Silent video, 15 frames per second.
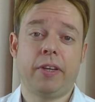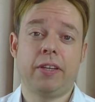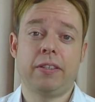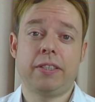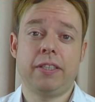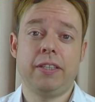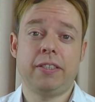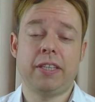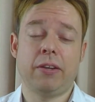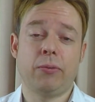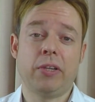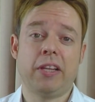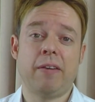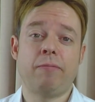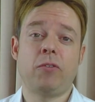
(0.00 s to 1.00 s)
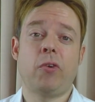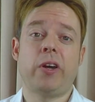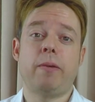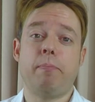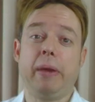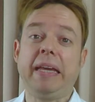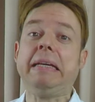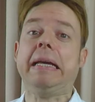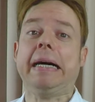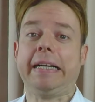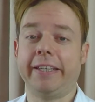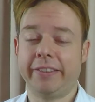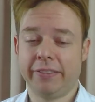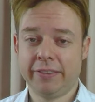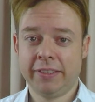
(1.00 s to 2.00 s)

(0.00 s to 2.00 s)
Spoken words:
because he said, well, I'm quite a big guy.